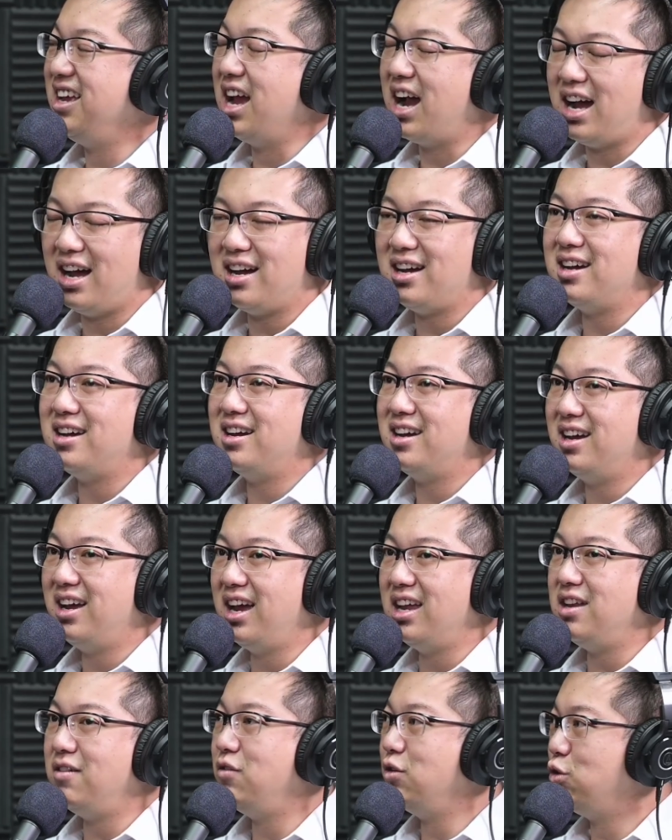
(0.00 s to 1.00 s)
Yeah.
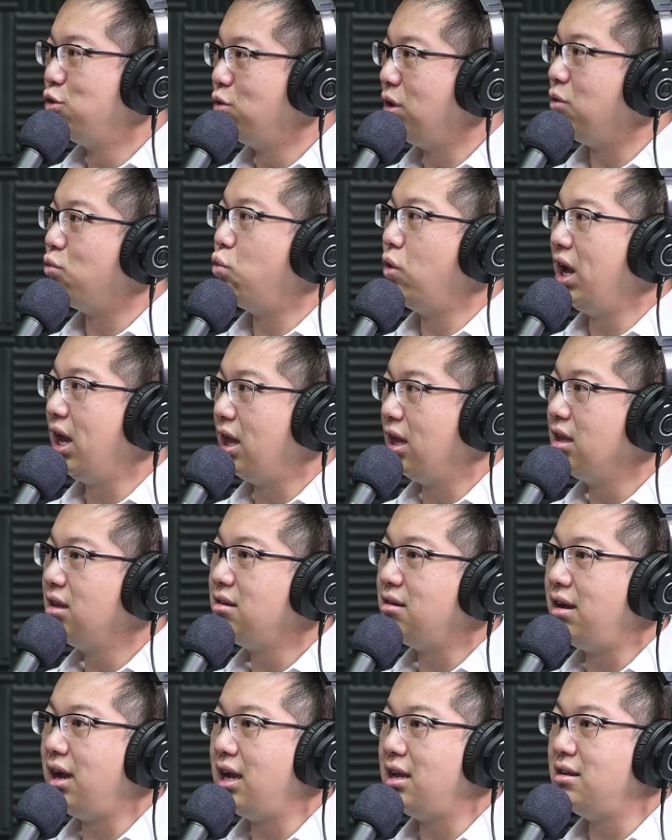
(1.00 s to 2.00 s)
And if you do it
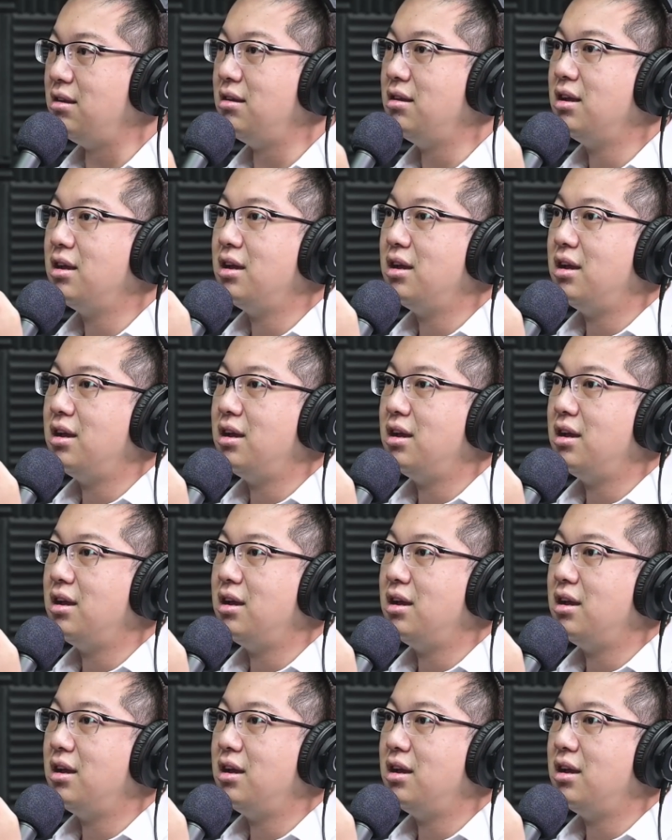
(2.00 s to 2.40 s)
well, and